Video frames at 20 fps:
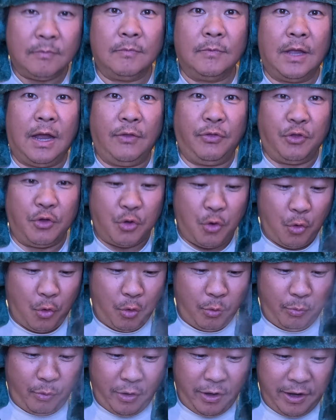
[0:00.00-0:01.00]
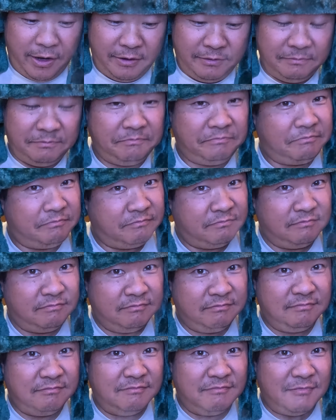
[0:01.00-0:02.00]
got the cornbread.
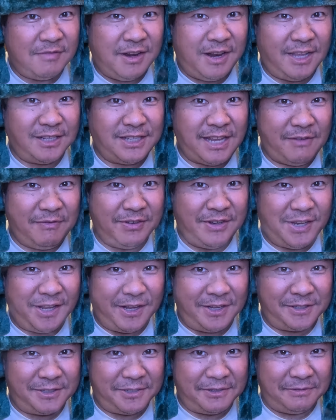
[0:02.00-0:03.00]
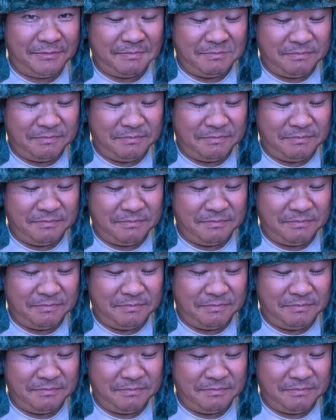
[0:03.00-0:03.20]
Let's have a taste.